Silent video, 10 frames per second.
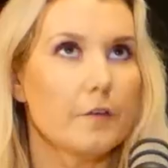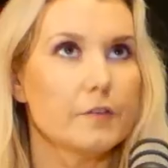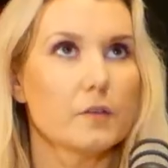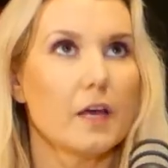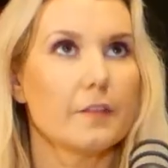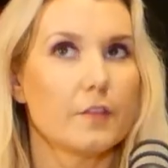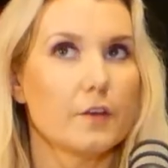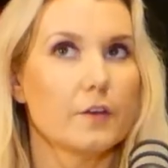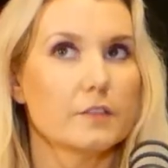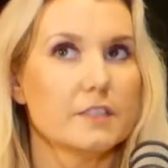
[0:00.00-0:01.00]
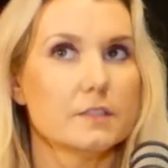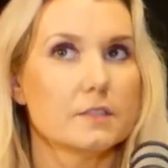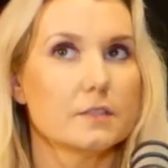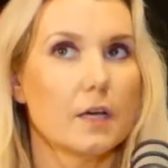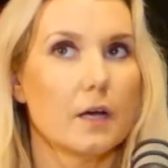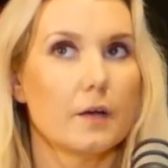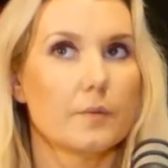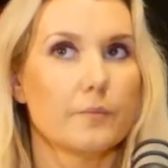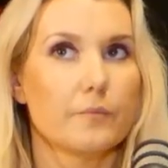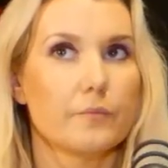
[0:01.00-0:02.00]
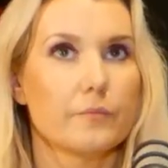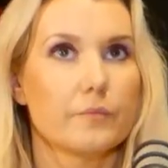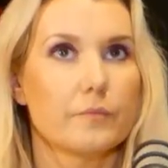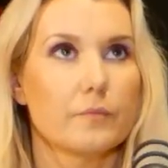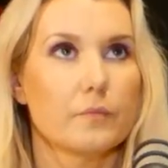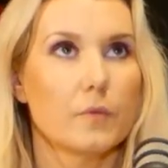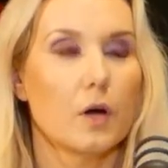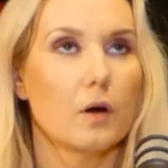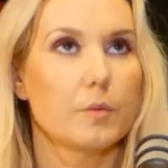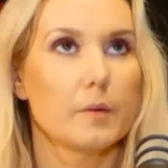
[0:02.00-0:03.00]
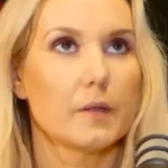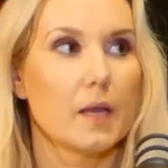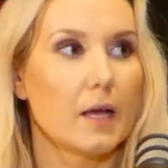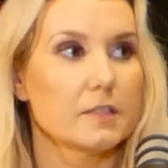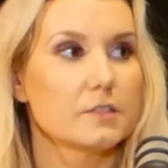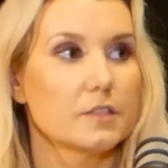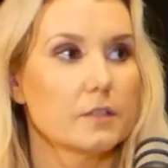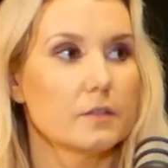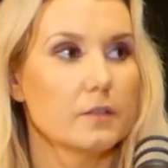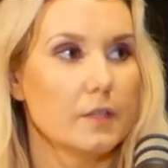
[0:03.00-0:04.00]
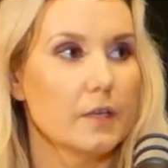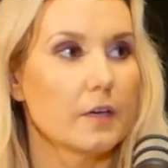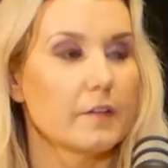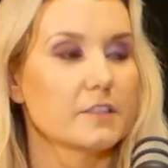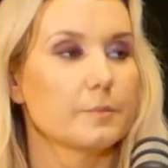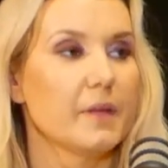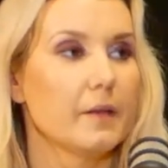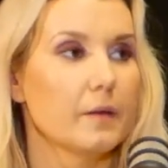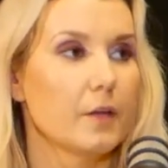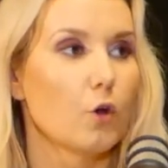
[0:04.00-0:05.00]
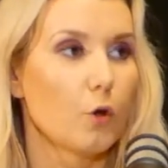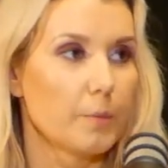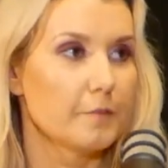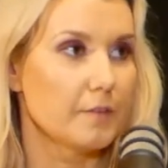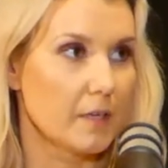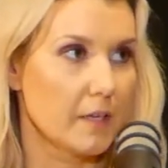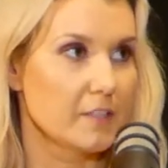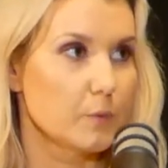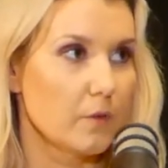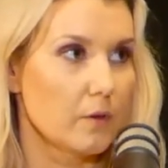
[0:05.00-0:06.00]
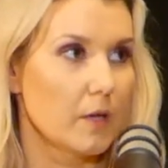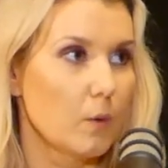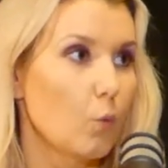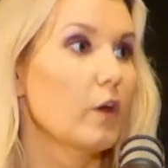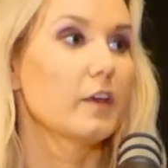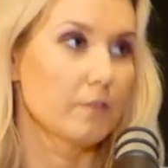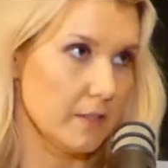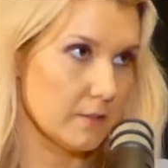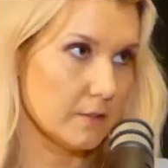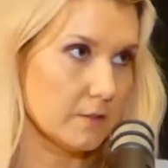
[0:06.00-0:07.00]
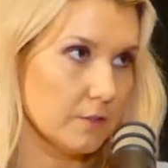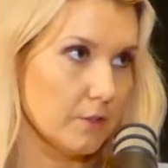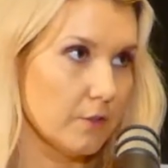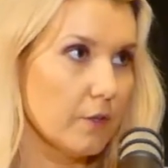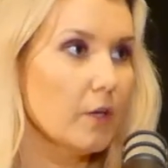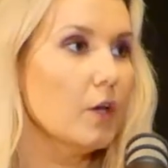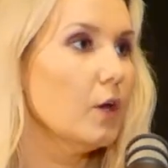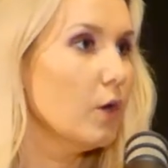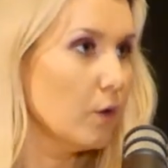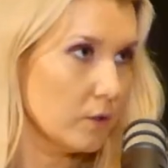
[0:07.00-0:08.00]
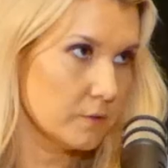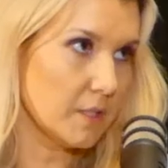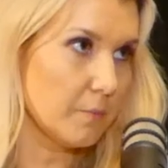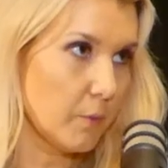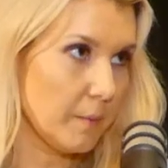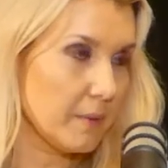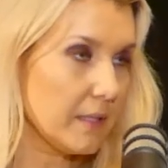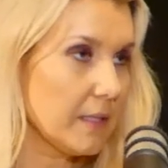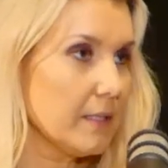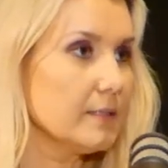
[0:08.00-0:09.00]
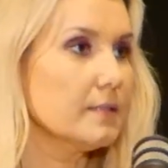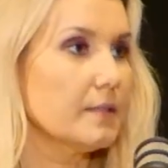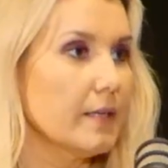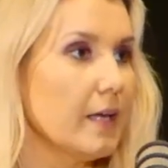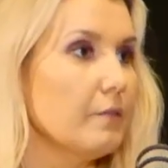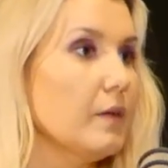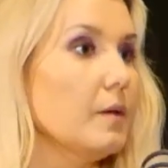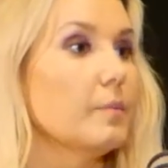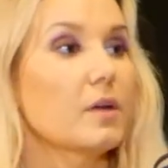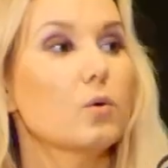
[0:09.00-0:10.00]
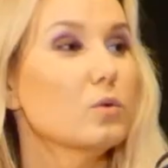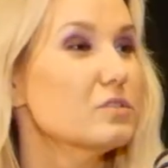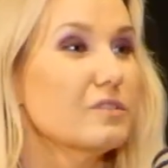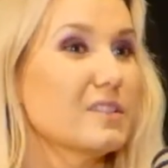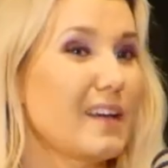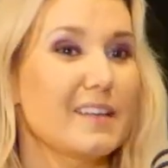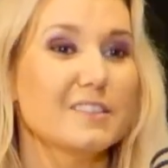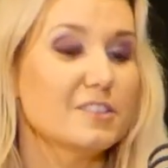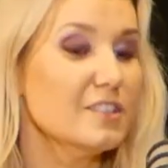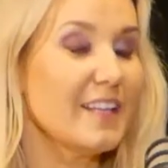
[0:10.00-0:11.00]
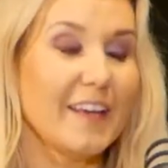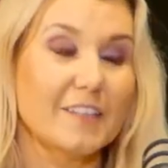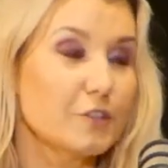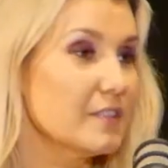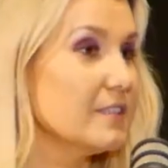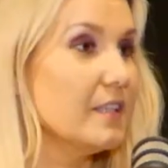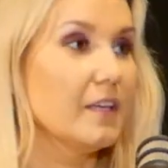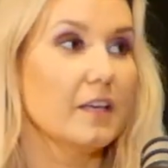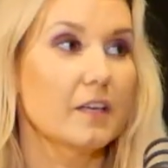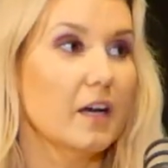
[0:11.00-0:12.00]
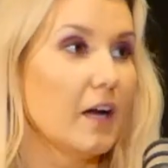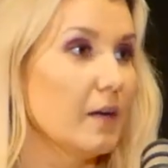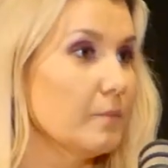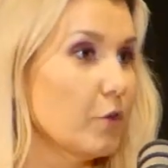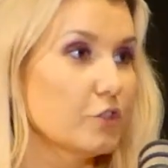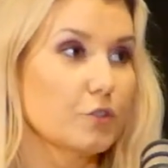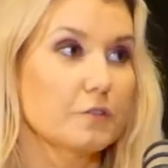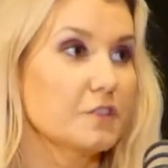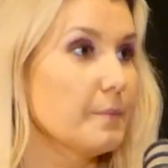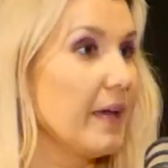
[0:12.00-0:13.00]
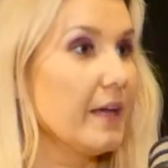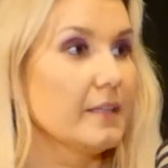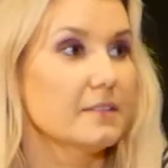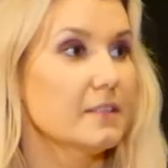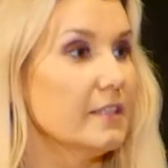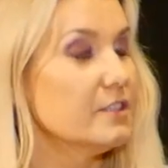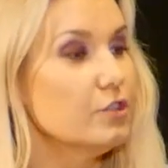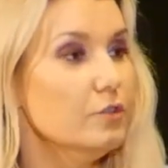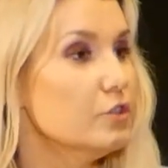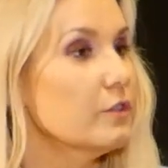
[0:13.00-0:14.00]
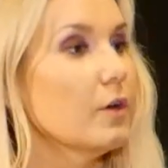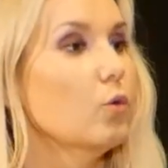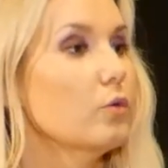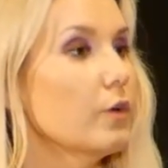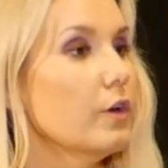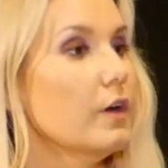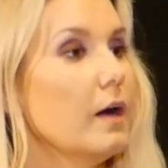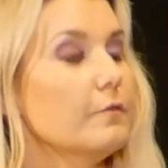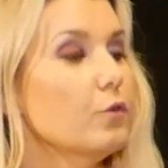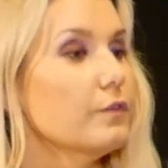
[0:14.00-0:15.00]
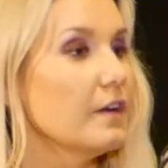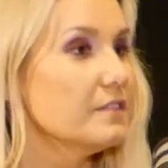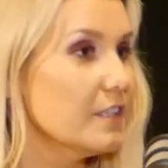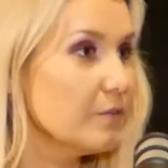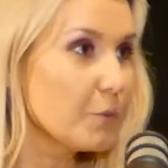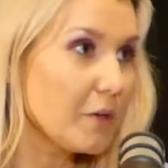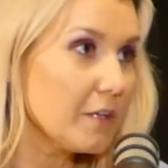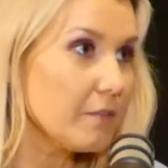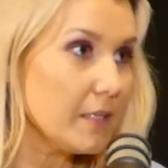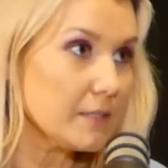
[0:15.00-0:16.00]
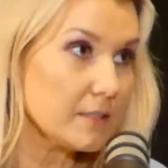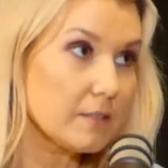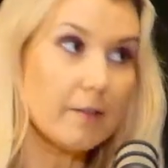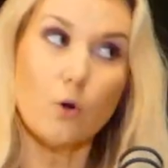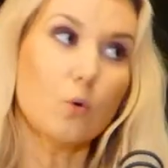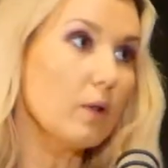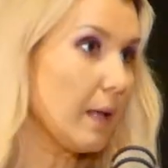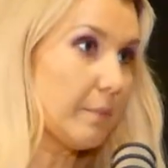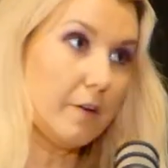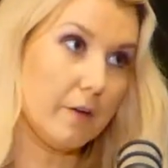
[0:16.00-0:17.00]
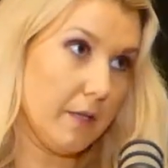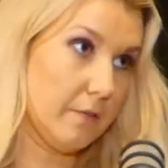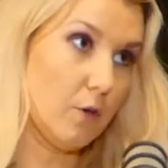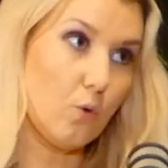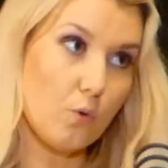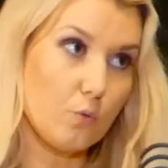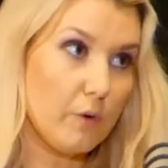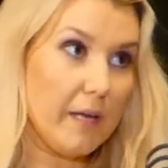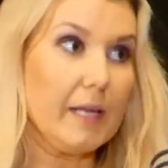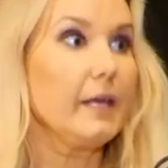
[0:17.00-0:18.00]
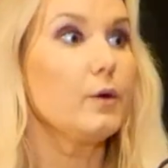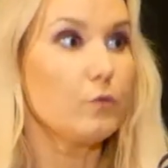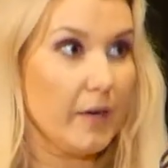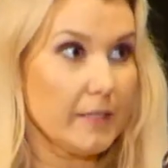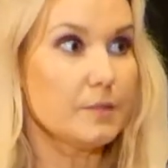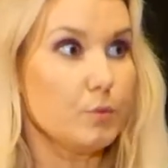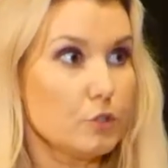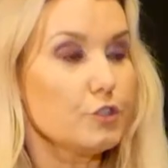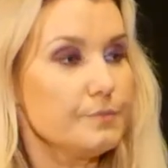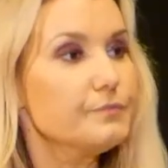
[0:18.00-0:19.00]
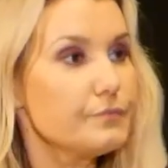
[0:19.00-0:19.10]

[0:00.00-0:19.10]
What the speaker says: feel like since probably the last year, there's been an open floodgates with working visas. WA Police, the Navy, but also like just hairdressing, those sort of demands. It's huge. All the 457 working visas, they're all up there again. They're all really ready to push.